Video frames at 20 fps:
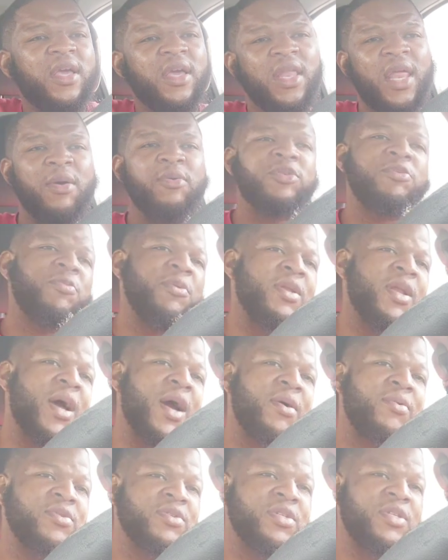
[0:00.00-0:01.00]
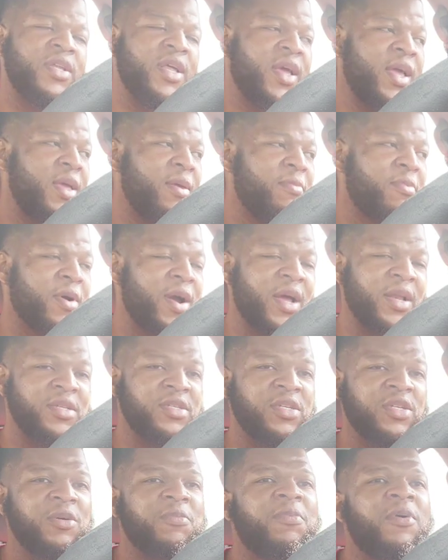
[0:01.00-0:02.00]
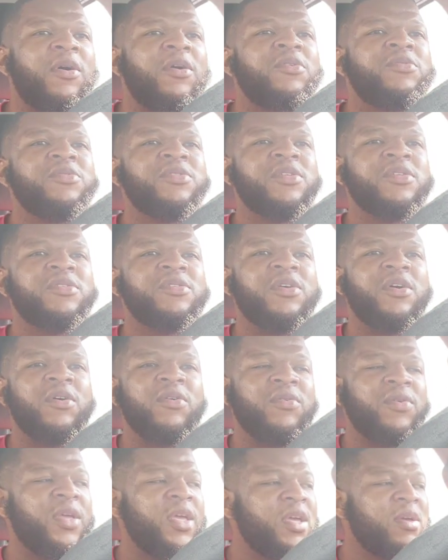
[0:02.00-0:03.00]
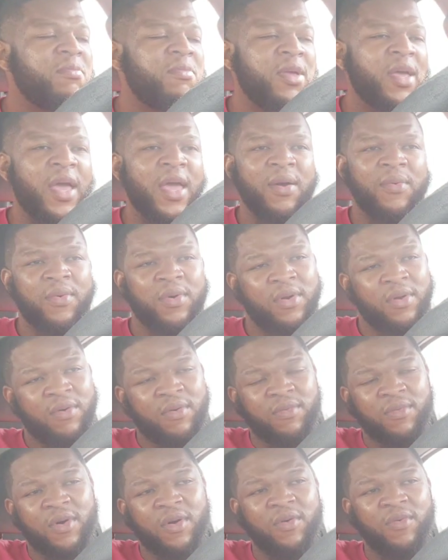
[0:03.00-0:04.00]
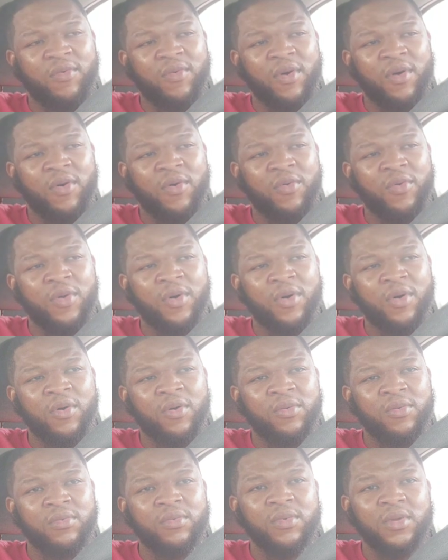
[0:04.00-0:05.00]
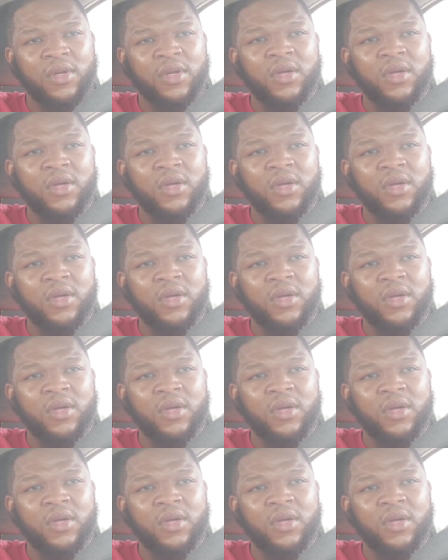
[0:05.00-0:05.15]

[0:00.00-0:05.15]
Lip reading: And they would spend hours a day practicing the posing so he could be A1 on